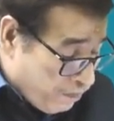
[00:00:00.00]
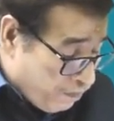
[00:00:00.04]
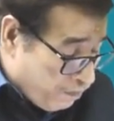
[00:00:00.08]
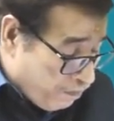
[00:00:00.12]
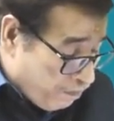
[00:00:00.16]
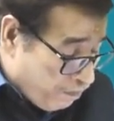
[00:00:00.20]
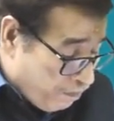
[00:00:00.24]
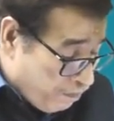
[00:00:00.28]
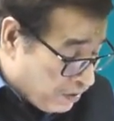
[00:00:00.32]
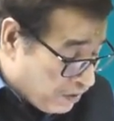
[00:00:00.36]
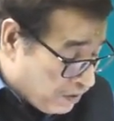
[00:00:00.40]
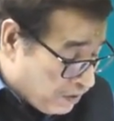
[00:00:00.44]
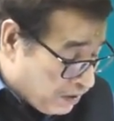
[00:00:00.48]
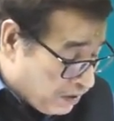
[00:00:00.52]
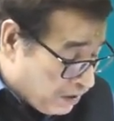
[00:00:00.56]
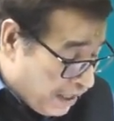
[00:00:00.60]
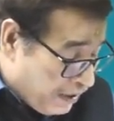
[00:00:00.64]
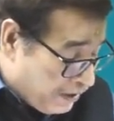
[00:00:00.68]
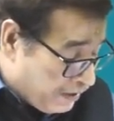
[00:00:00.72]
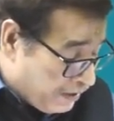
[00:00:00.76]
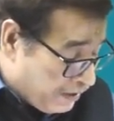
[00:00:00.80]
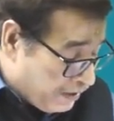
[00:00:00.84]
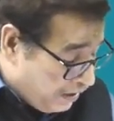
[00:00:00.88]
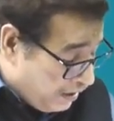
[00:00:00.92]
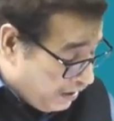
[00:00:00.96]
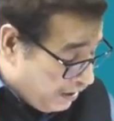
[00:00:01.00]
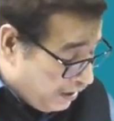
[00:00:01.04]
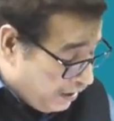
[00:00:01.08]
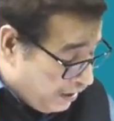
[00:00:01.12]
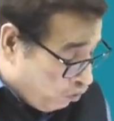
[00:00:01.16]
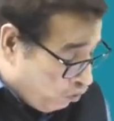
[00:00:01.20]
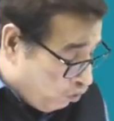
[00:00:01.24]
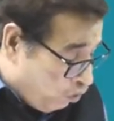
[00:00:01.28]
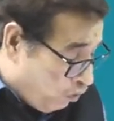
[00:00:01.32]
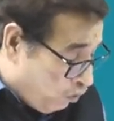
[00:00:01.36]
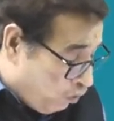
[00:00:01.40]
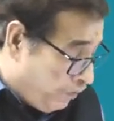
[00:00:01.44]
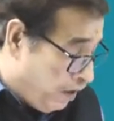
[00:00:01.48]
Besides that,
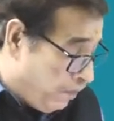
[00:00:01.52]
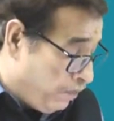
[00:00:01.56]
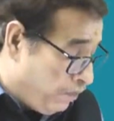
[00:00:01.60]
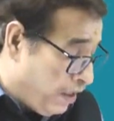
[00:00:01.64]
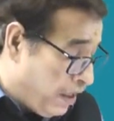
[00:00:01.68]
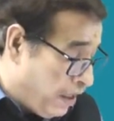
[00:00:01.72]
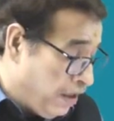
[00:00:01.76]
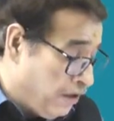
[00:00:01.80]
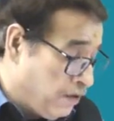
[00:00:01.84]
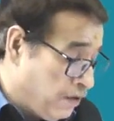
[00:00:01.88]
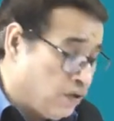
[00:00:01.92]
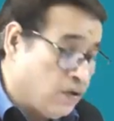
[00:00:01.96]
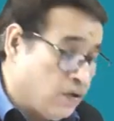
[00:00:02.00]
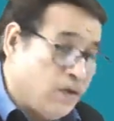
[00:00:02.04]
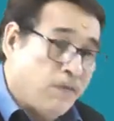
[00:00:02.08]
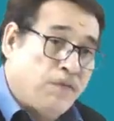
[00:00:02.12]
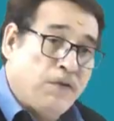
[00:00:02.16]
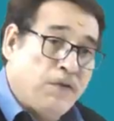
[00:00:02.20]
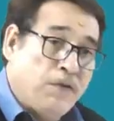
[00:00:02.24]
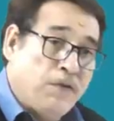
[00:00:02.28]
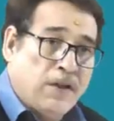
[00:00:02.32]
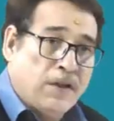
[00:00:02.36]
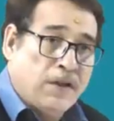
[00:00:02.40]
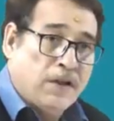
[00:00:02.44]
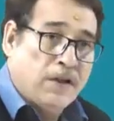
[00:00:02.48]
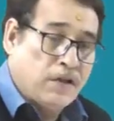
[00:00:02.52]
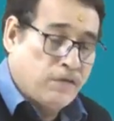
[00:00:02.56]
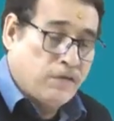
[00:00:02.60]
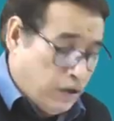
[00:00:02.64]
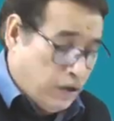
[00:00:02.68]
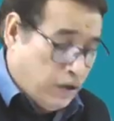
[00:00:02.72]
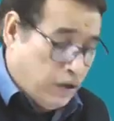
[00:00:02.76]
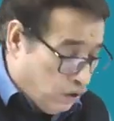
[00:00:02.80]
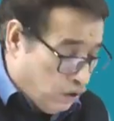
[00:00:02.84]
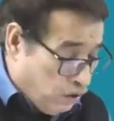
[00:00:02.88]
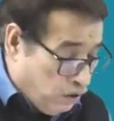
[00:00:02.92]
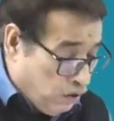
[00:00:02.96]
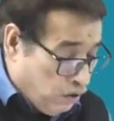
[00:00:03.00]
opening balance of debtors will
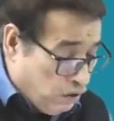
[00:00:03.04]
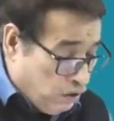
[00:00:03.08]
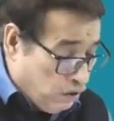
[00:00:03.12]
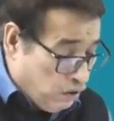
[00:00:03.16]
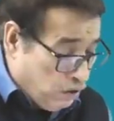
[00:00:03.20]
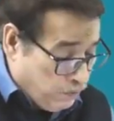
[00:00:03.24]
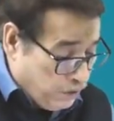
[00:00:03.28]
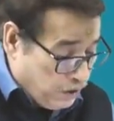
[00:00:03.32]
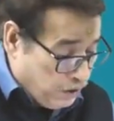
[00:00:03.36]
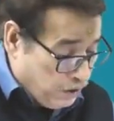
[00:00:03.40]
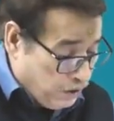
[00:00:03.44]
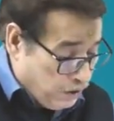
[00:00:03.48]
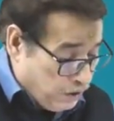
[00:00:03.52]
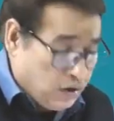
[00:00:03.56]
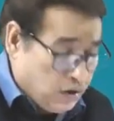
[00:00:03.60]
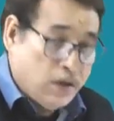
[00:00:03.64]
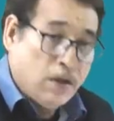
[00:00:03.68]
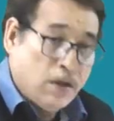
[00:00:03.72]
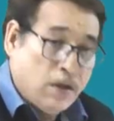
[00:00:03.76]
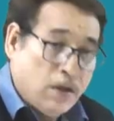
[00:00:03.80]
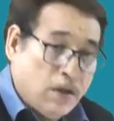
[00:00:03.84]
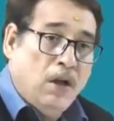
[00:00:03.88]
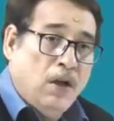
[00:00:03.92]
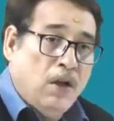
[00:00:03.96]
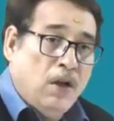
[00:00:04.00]
also be written